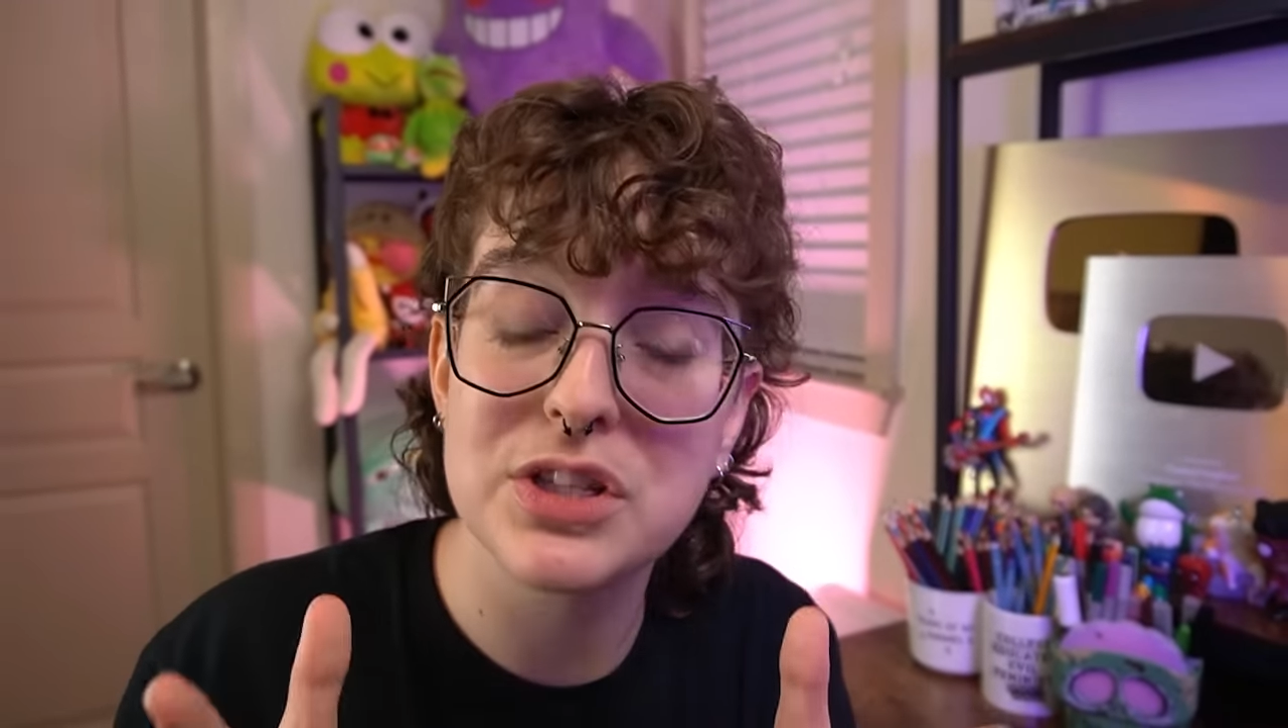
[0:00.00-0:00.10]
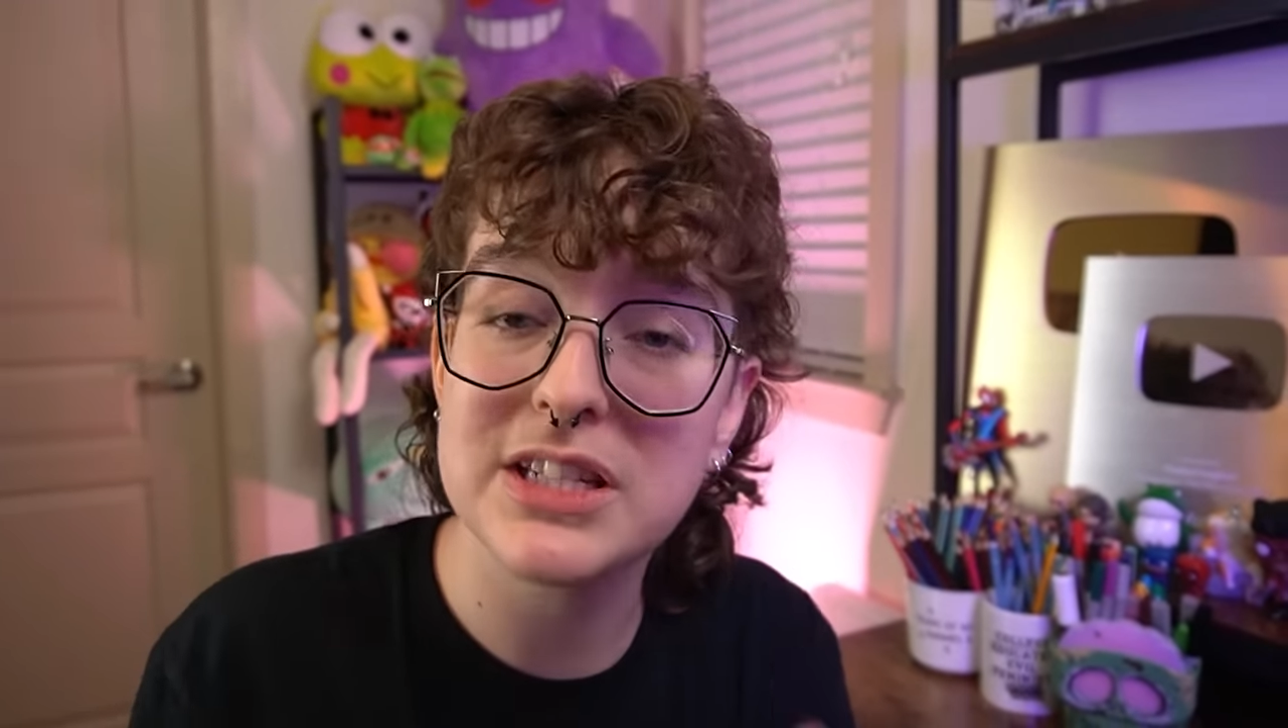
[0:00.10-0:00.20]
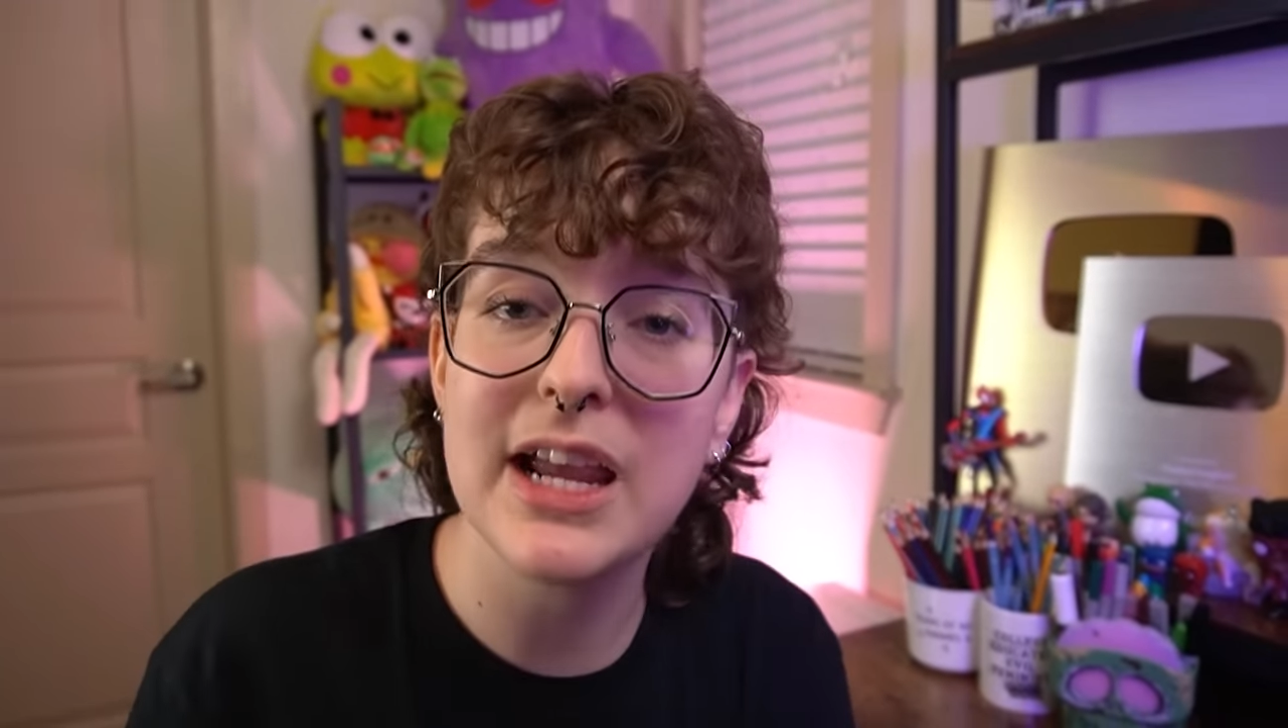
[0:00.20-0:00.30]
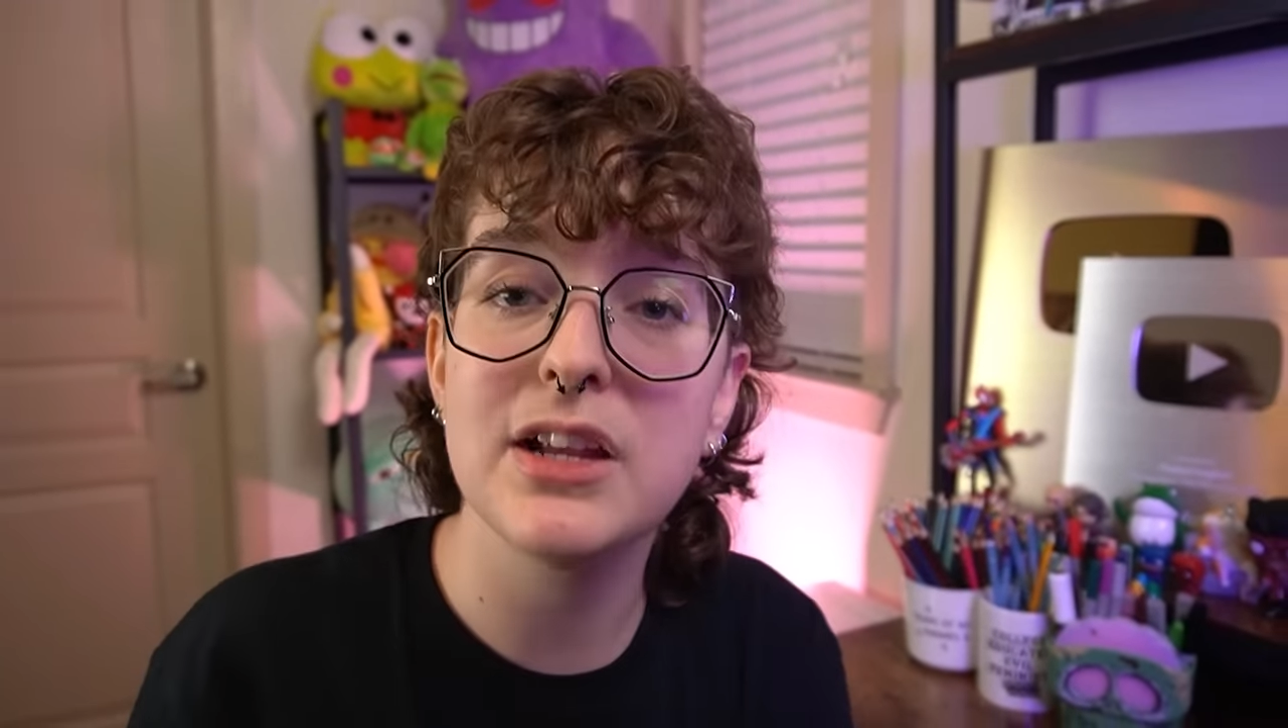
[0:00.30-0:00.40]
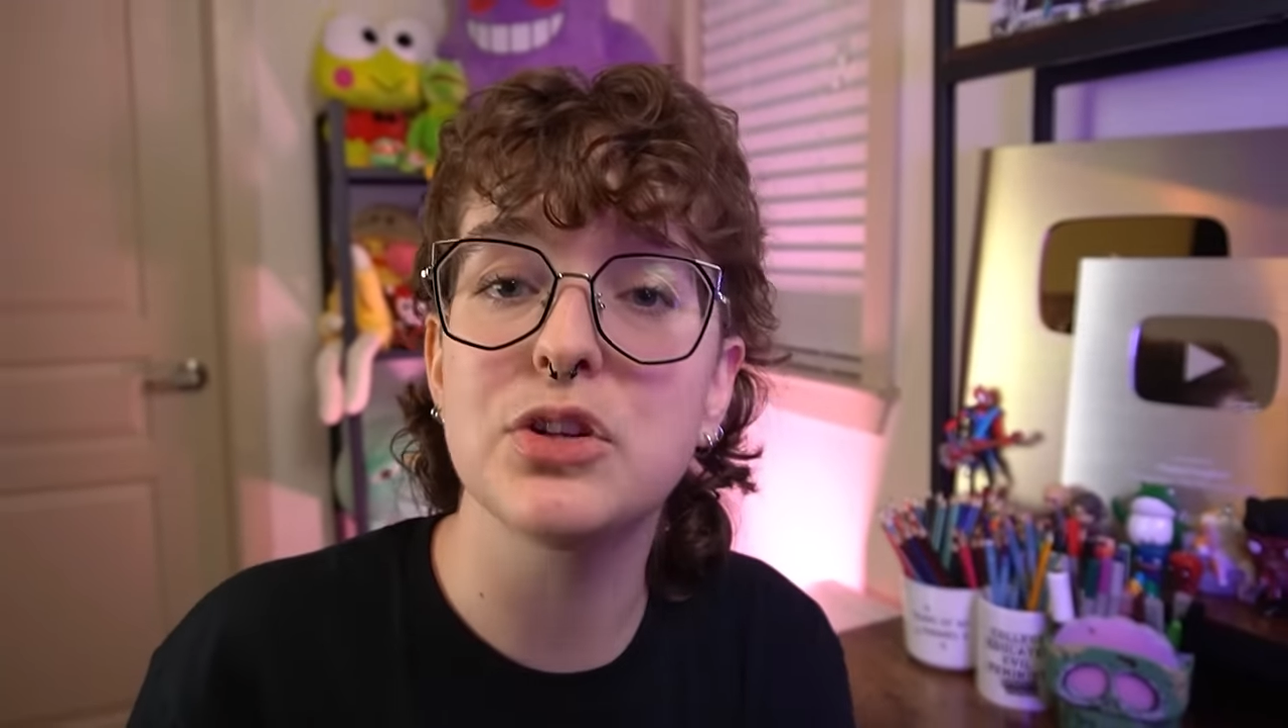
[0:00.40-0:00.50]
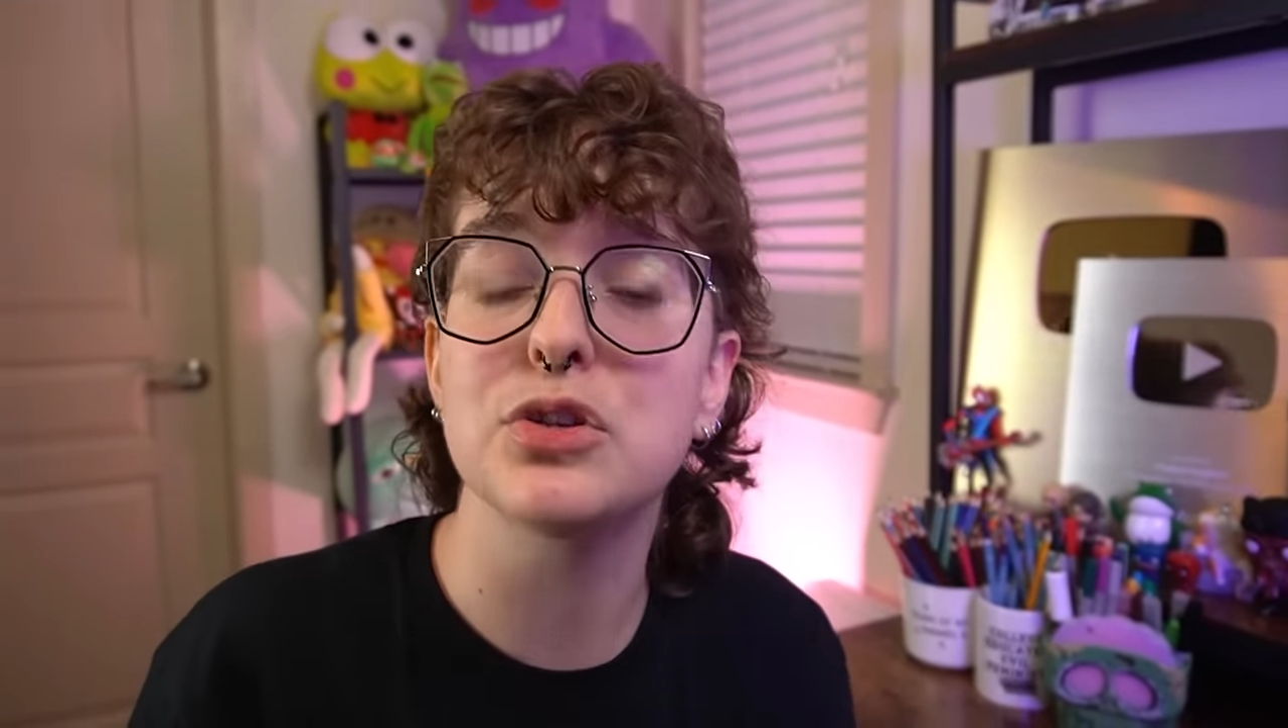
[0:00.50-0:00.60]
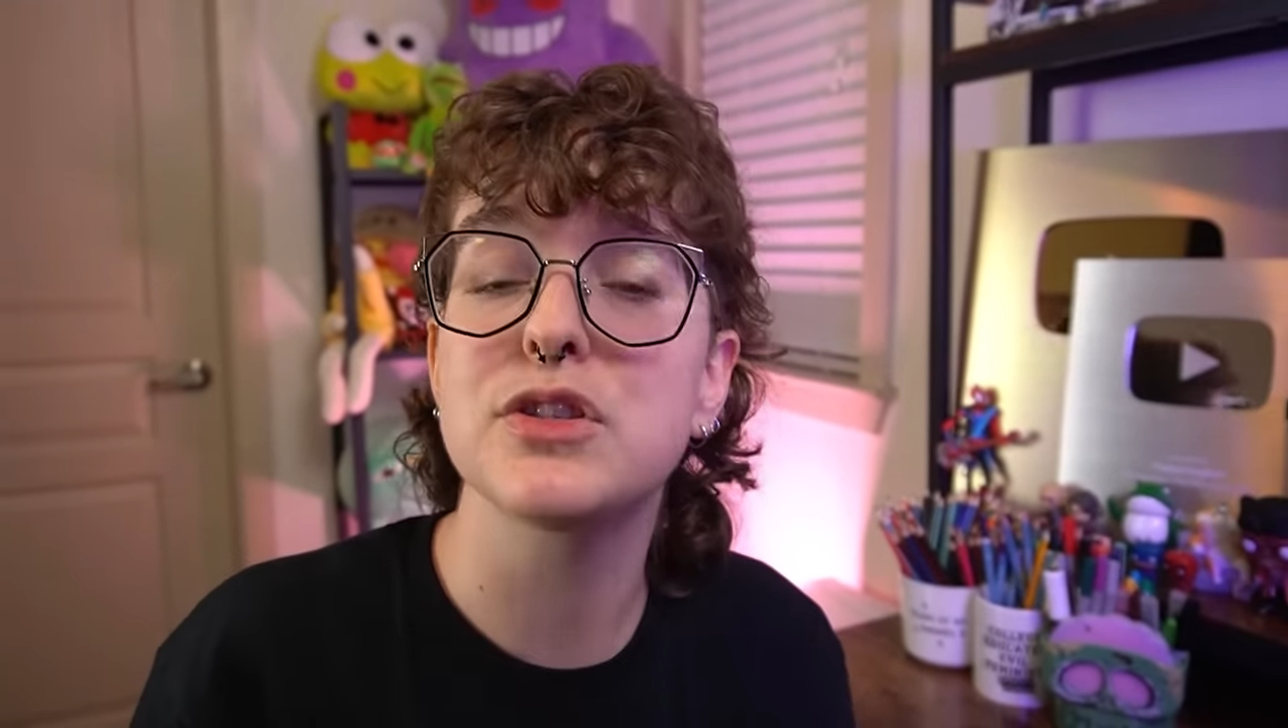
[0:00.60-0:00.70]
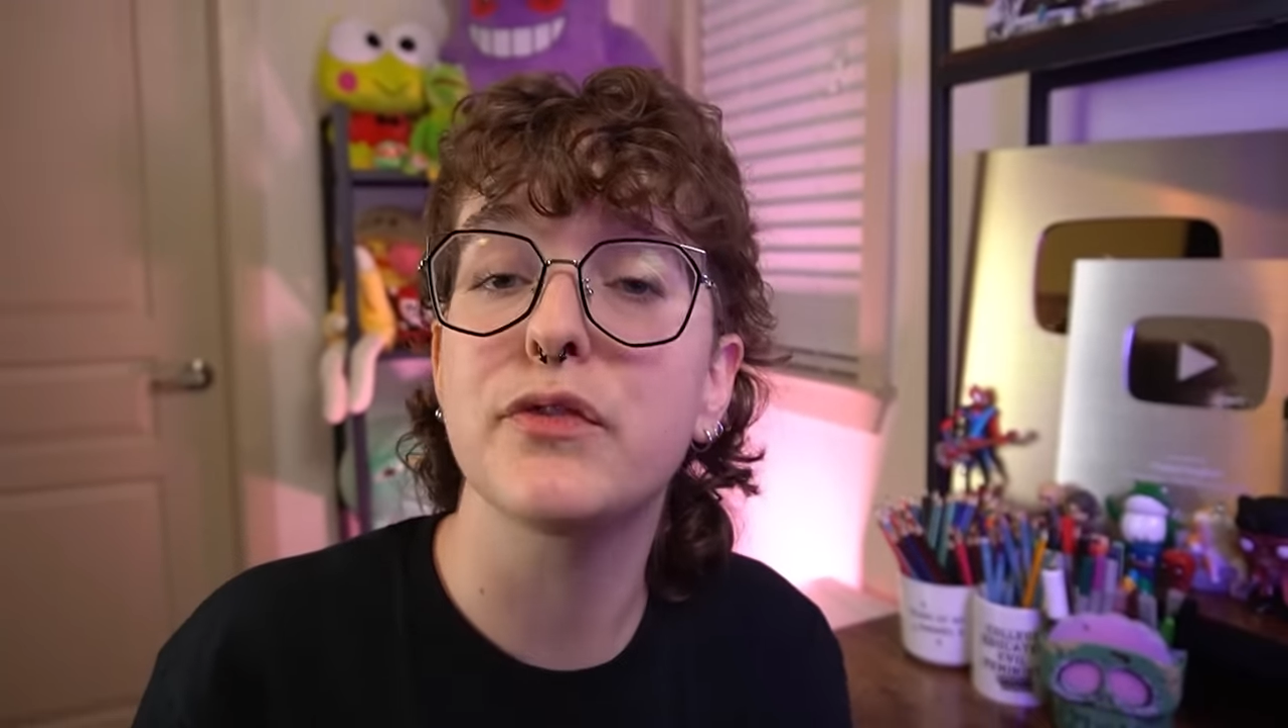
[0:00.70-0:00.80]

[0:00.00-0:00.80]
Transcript: standards